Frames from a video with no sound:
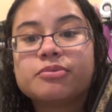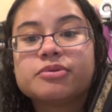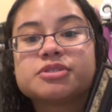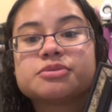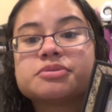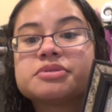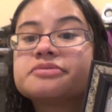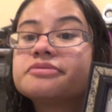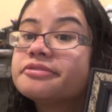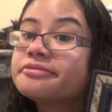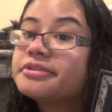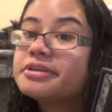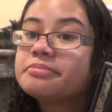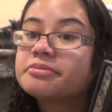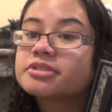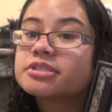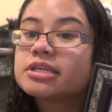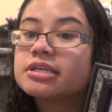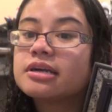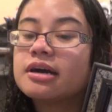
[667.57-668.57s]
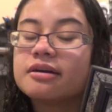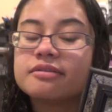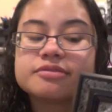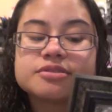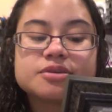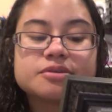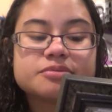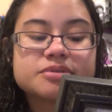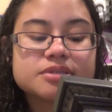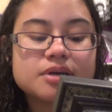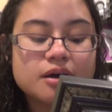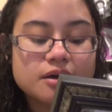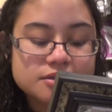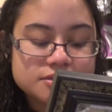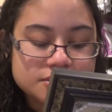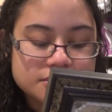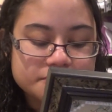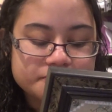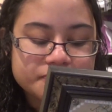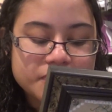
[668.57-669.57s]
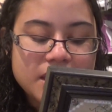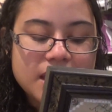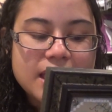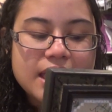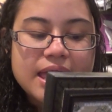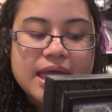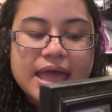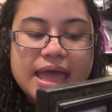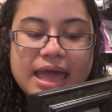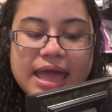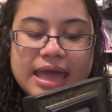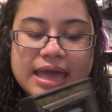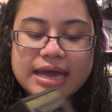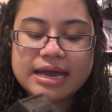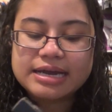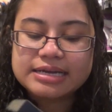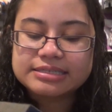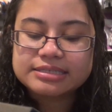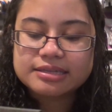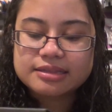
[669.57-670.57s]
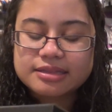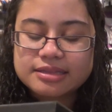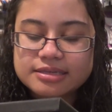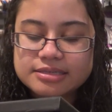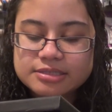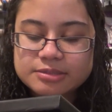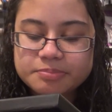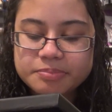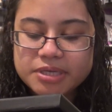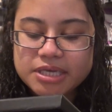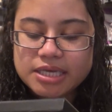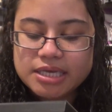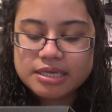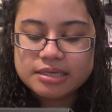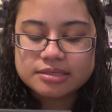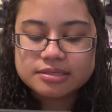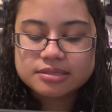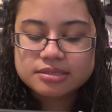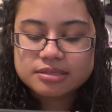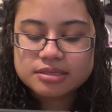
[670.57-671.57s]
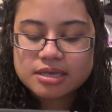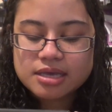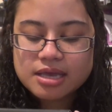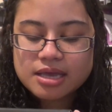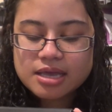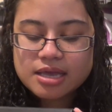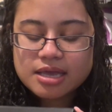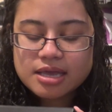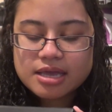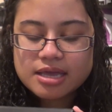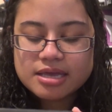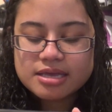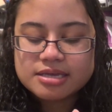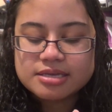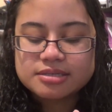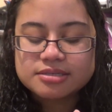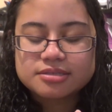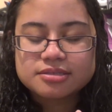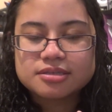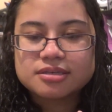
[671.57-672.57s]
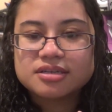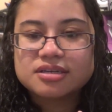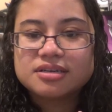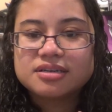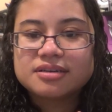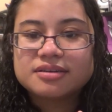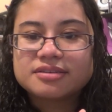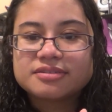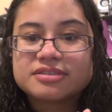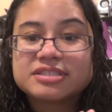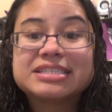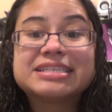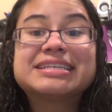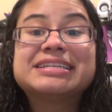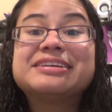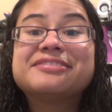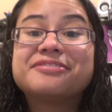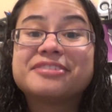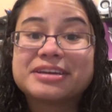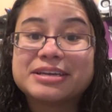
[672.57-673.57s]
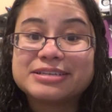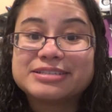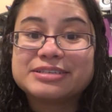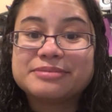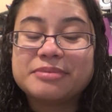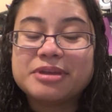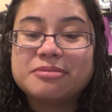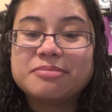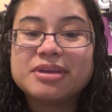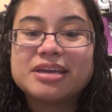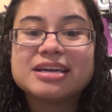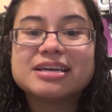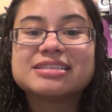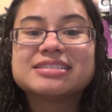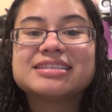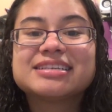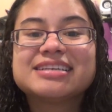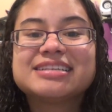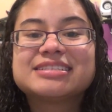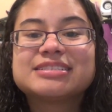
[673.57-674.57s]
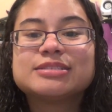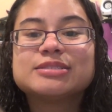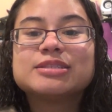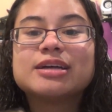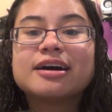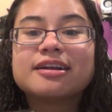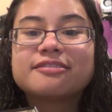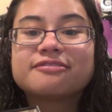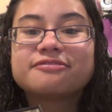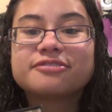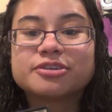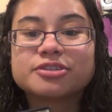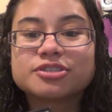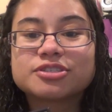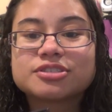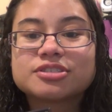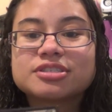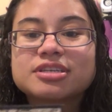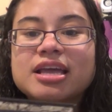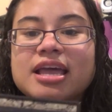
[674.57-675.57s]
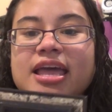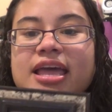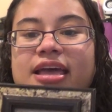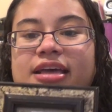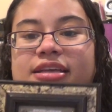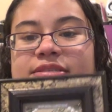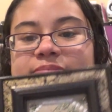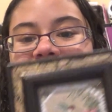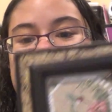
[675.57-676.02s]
which was 50% off, so it was awesome. And this piece is significant to me because it's a lot of firsts. It's